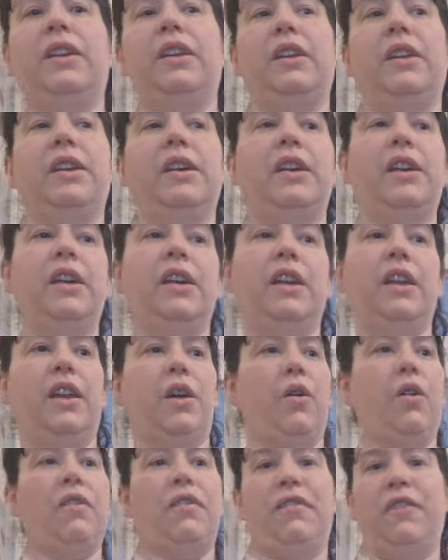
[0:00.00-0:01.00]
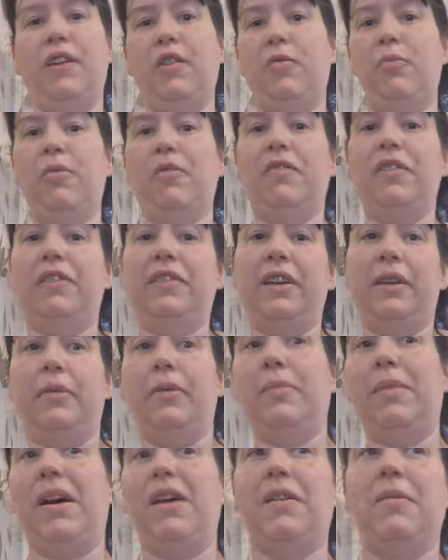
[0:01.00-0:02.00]
And, you know, I film obviously
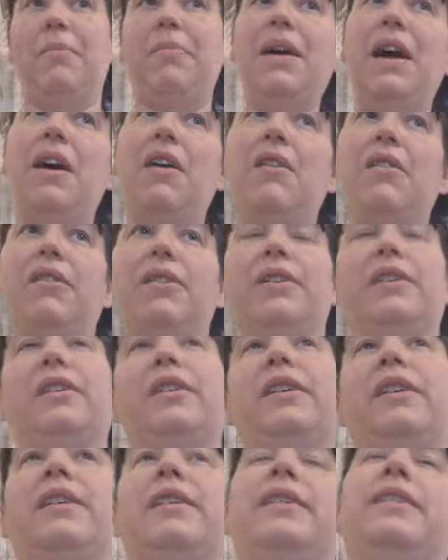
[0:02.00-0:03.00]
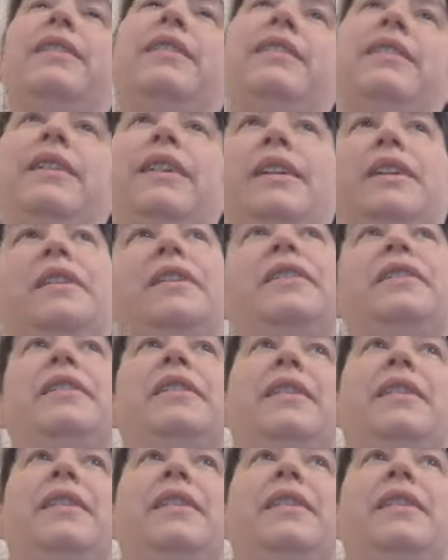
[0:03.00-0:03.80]
when I'm out and about and, you know,